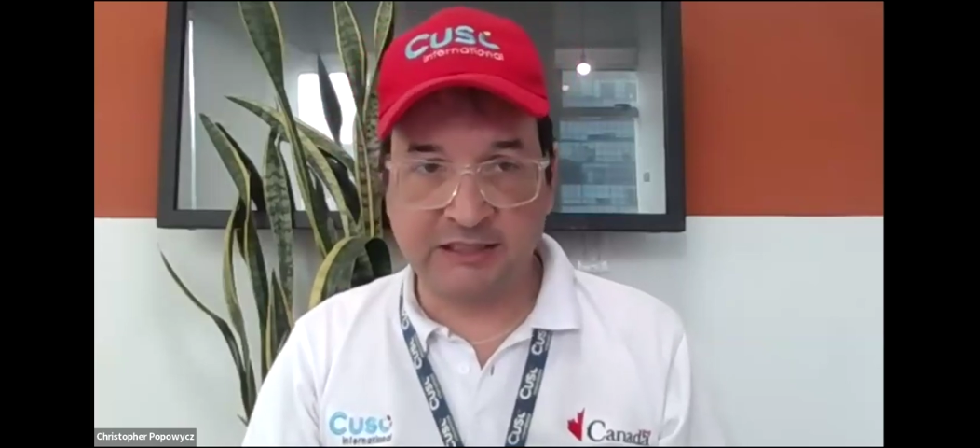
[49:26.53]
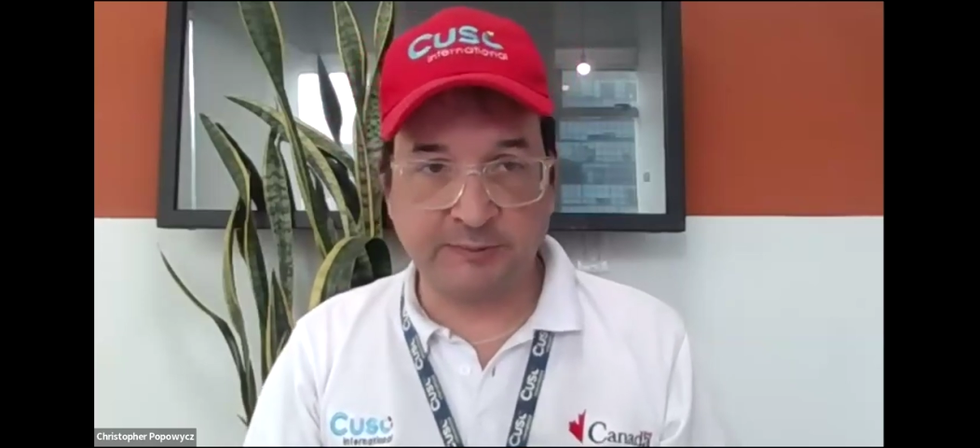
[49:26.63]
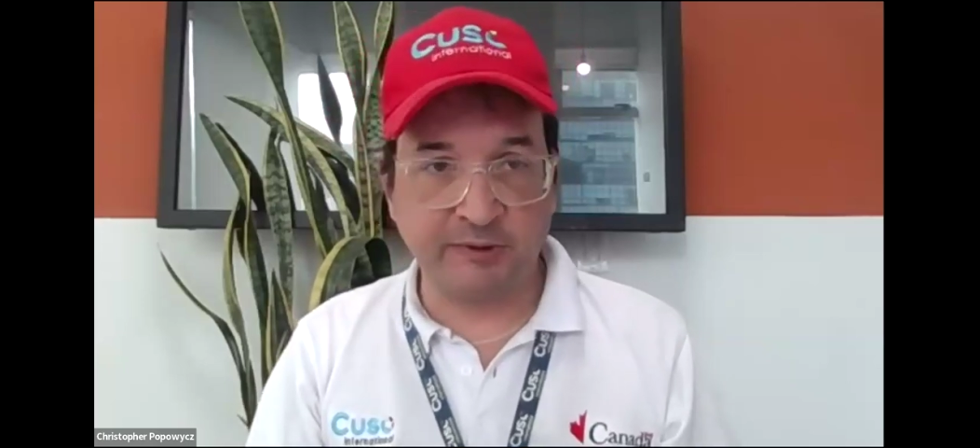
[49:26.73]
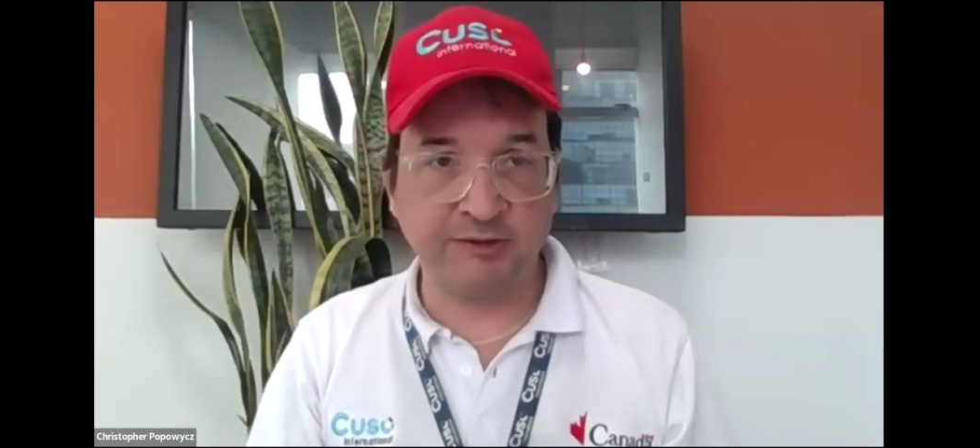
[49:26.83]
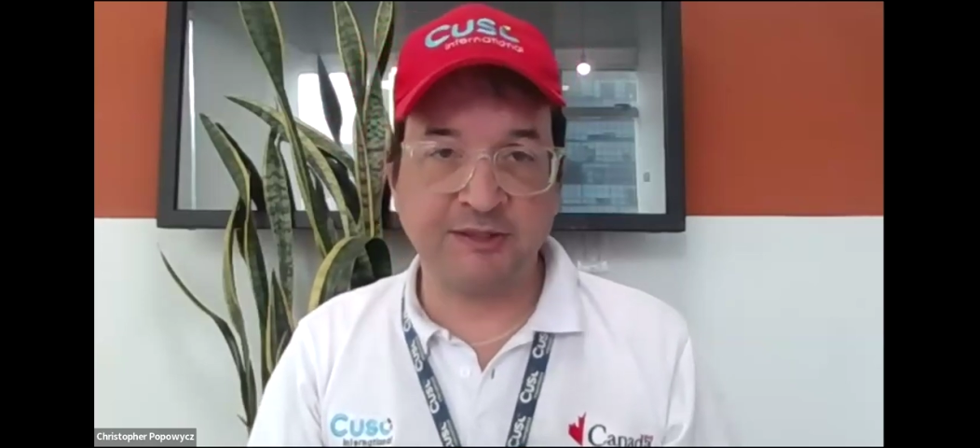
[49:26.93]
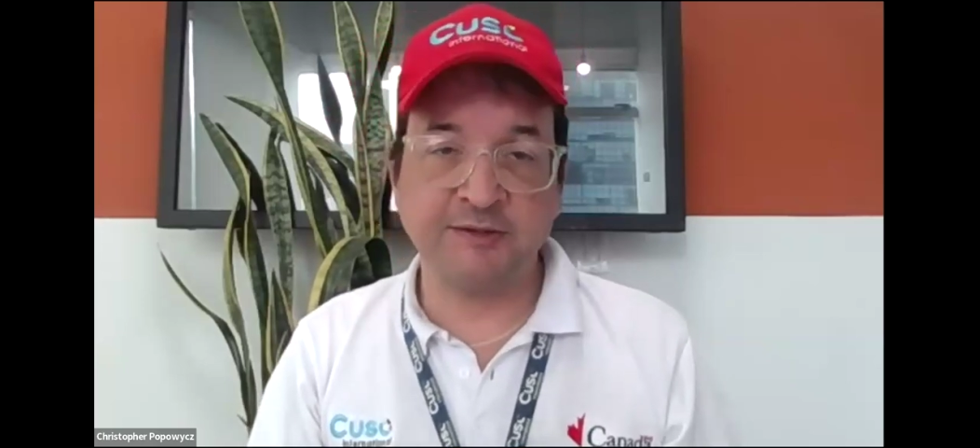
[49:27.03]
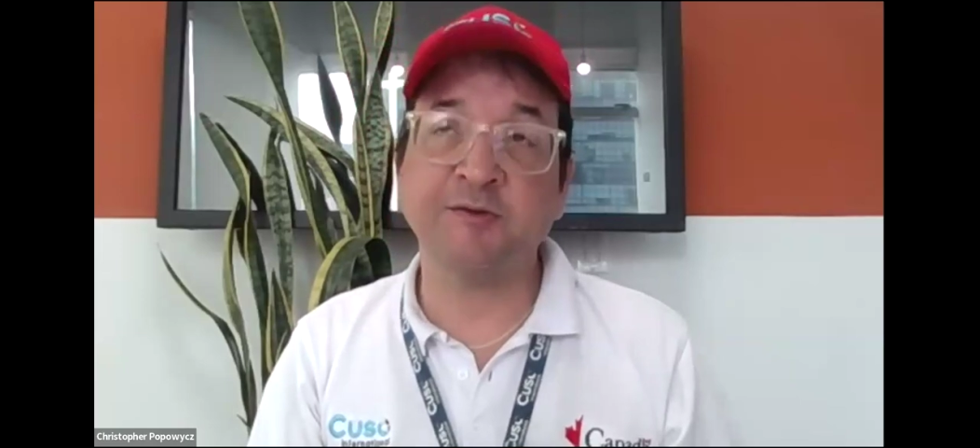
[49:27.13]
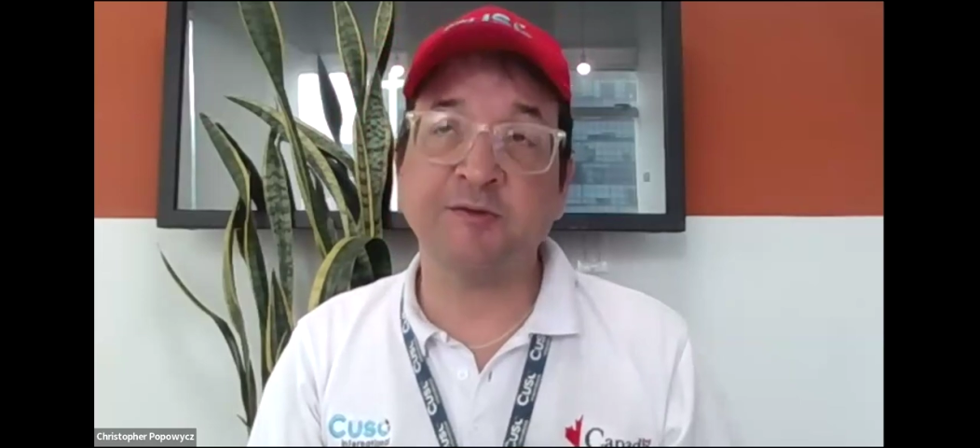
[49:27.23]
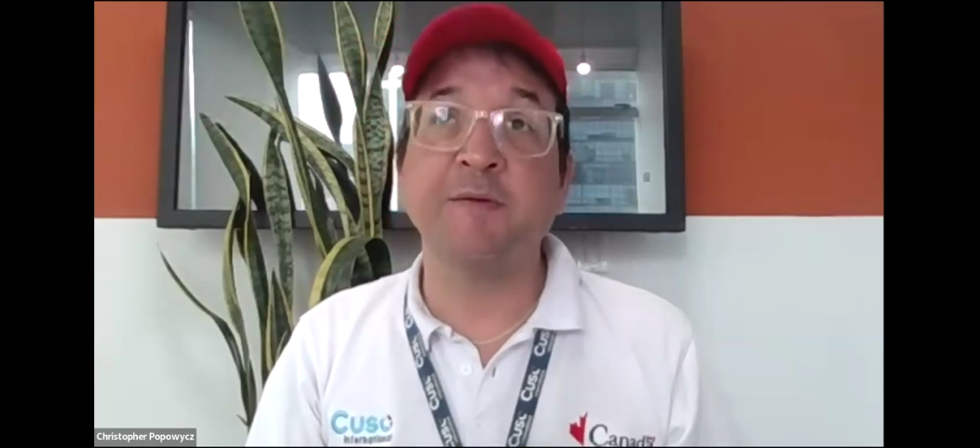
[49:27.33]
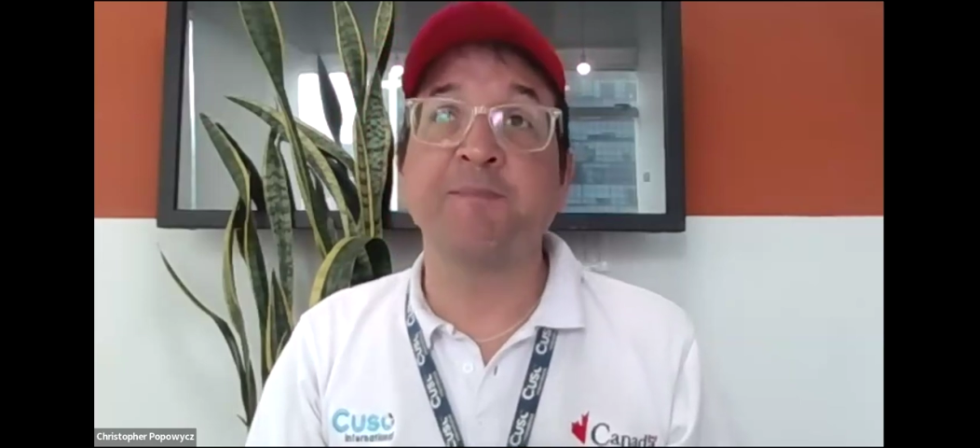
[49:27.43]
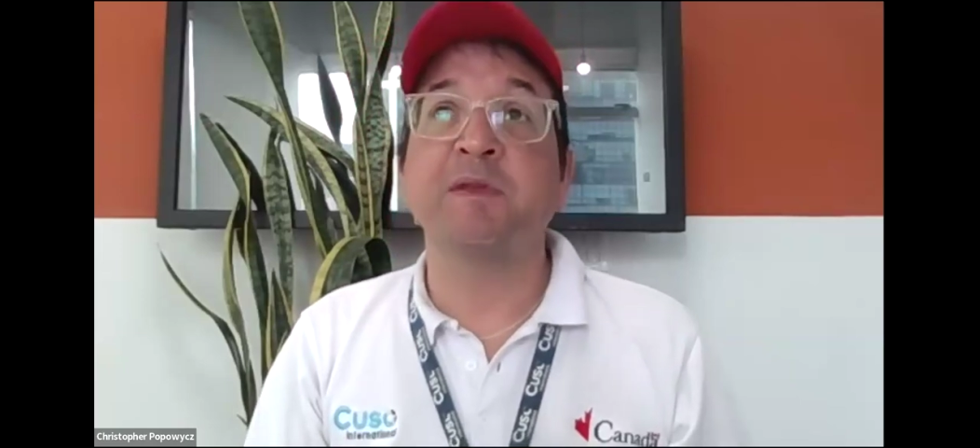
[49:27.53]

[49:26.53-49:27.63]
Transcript: experiences.